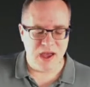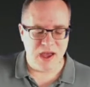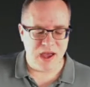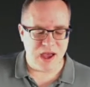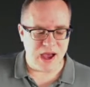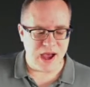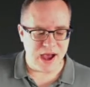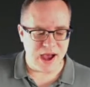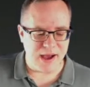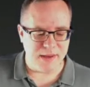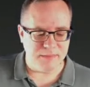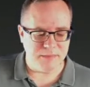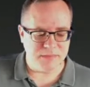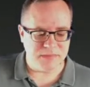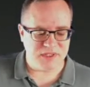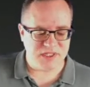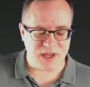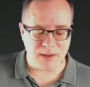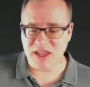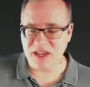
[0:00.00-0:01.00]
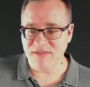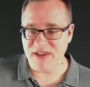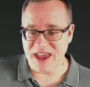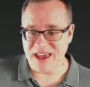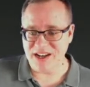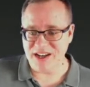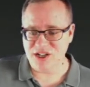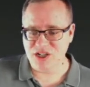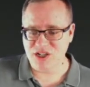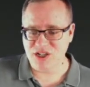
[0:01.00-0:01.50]
Some of the
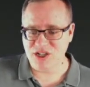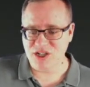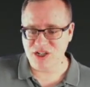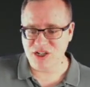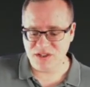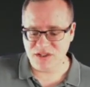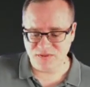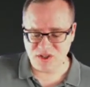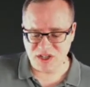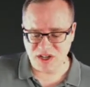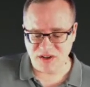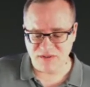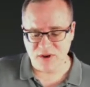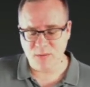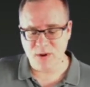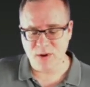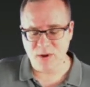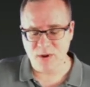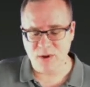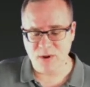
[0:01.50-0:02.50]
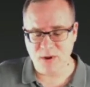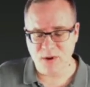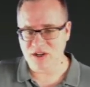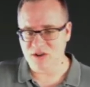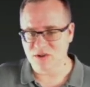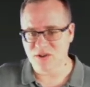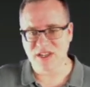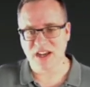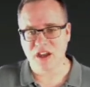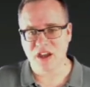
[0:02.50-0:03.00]
advantages of using a framework: they do
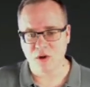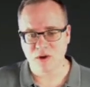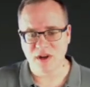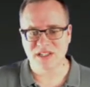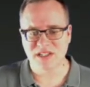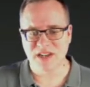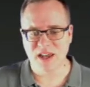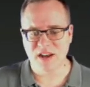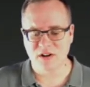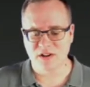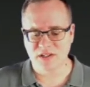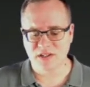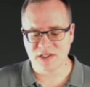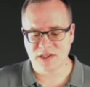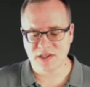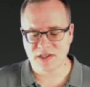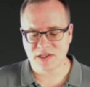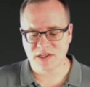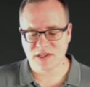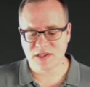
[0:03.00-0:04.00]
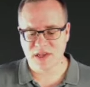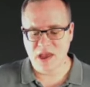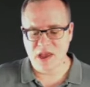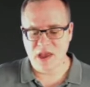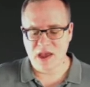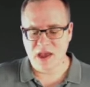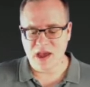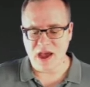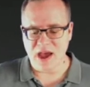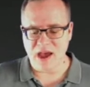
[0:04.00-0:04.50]
set coding standards.
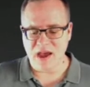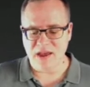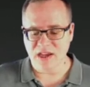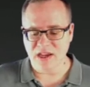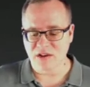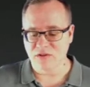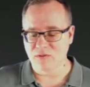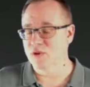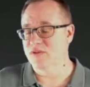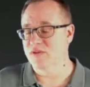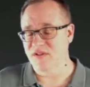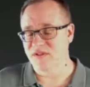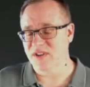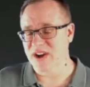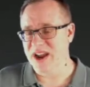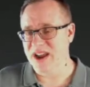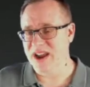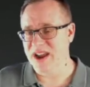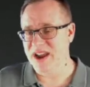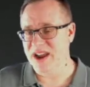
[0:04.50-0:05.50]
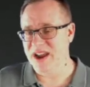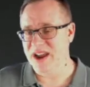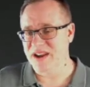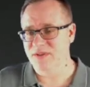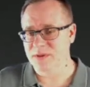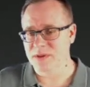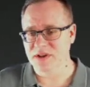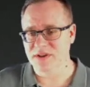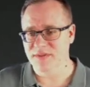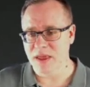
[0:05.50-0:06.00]
They can remove overhead from the
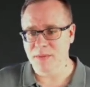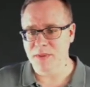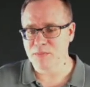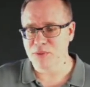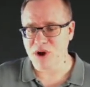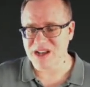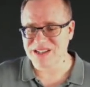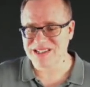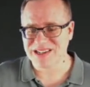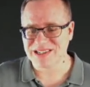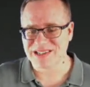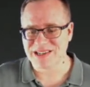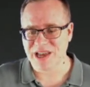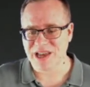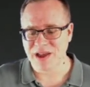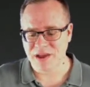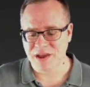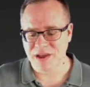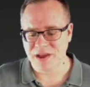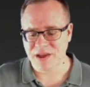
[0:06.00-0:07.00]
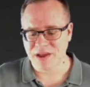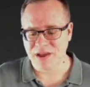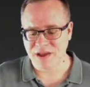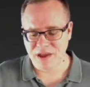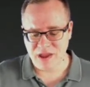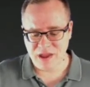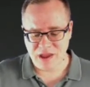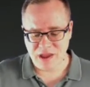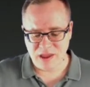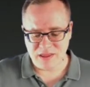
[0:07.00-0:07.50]
development process.
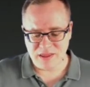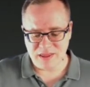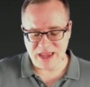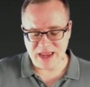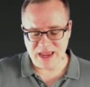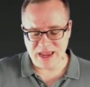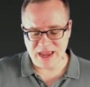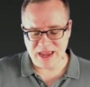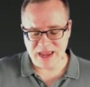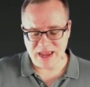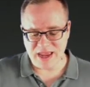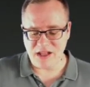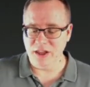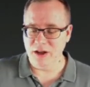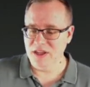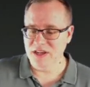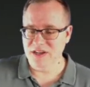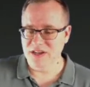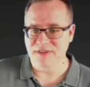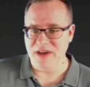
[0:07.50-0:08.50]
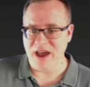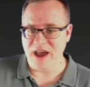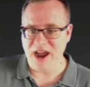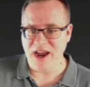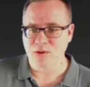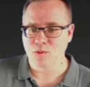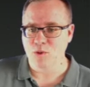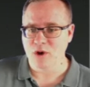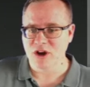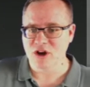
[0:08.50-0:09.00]
They clearly
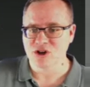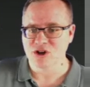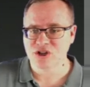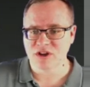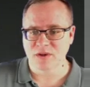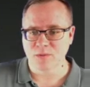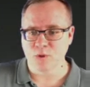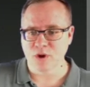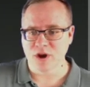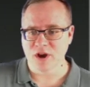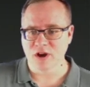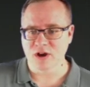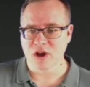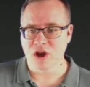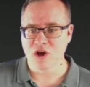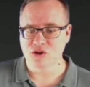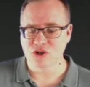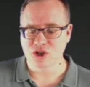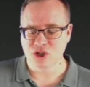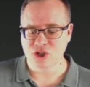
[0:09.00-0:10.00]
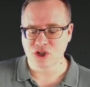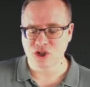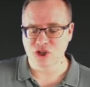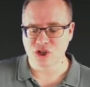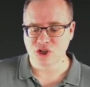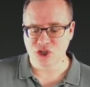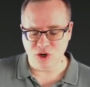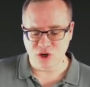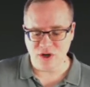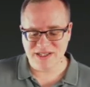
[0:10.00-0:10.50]
define where your code
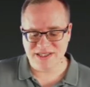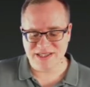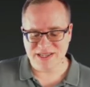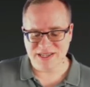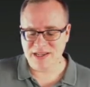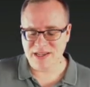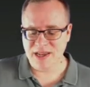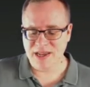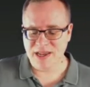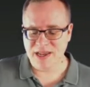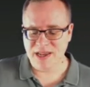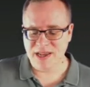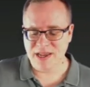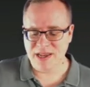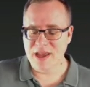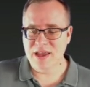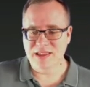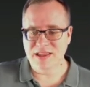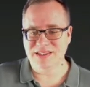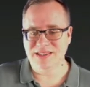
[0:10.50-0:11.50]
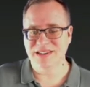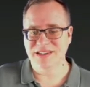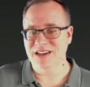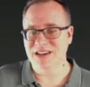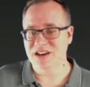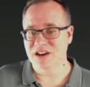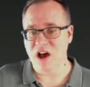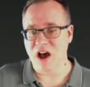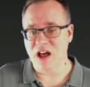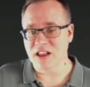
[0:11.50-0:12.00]
should exist. They assist
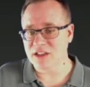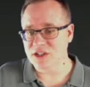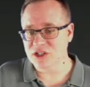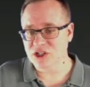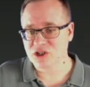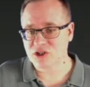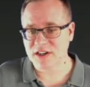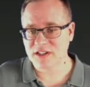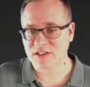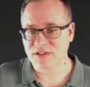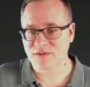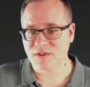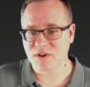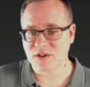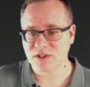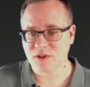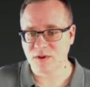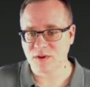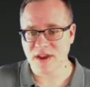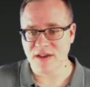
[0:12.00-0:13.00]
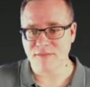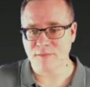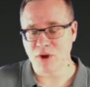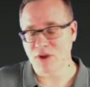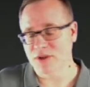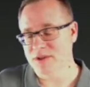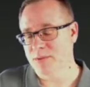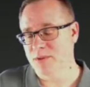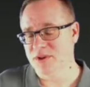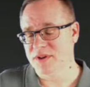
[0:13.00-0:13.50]
in knowledge transfer. So if you have
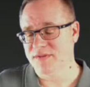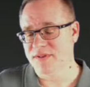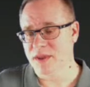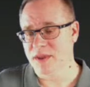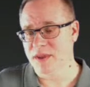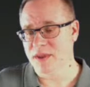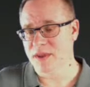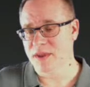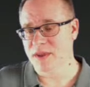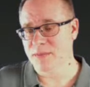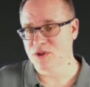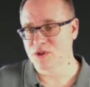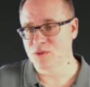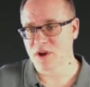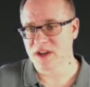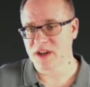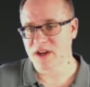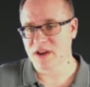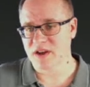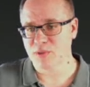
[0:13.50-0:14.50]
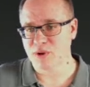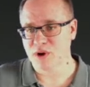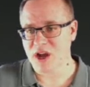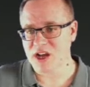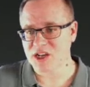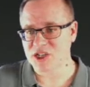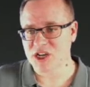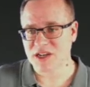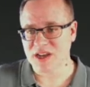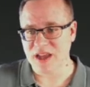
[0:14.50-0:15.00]
multiple developers working on a
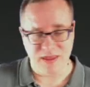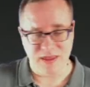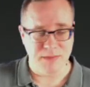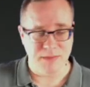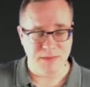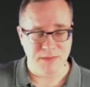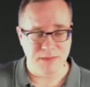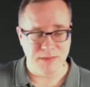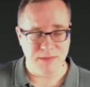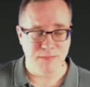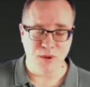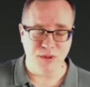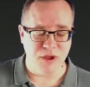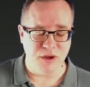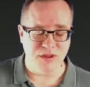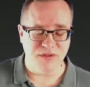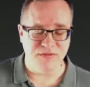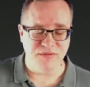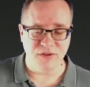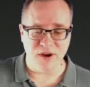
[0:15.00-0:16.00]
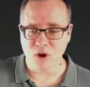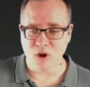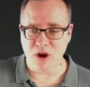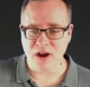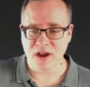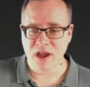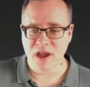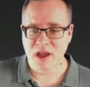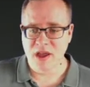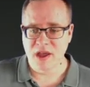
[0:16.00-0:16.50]
project and they both know the
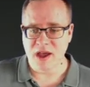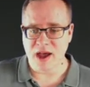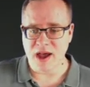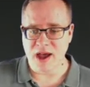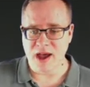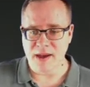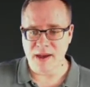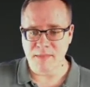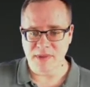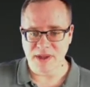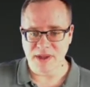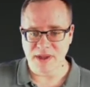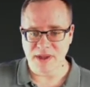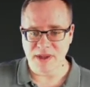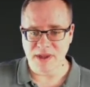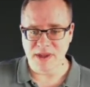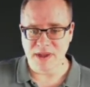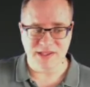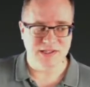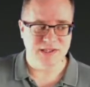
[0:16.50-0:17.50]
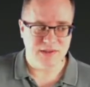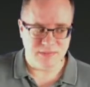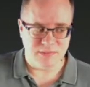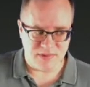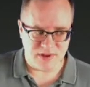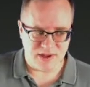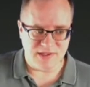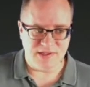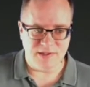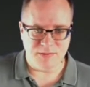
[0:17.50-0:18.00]
framework,
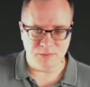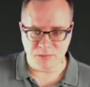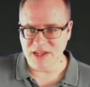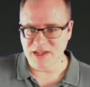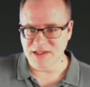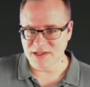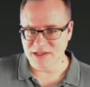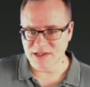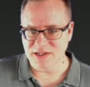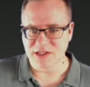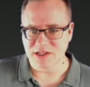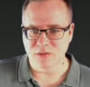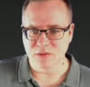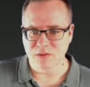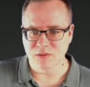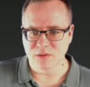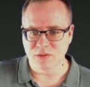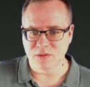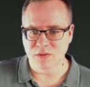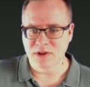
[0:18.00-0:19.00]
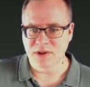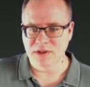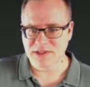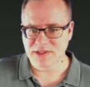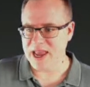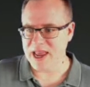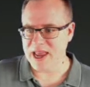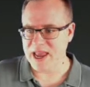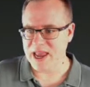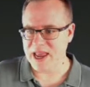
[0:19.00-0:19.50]
it's easy to
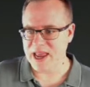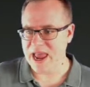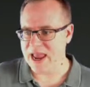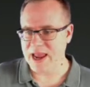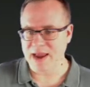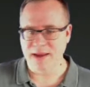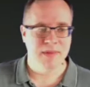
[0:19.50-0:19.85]
say, hey,